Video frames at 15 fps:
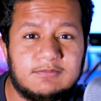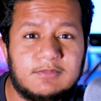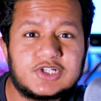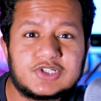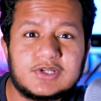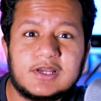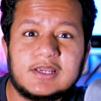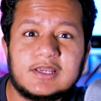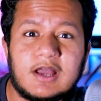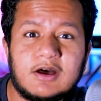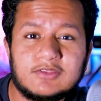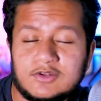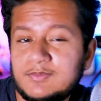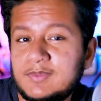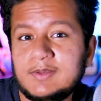much like
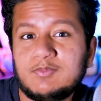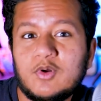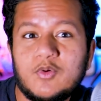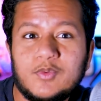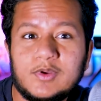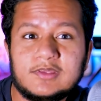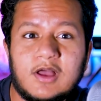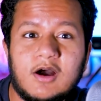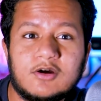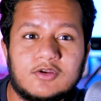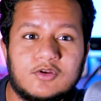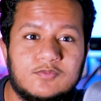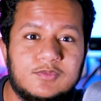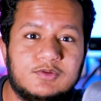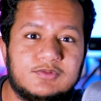other people with
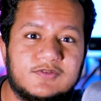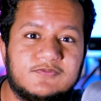autoimmune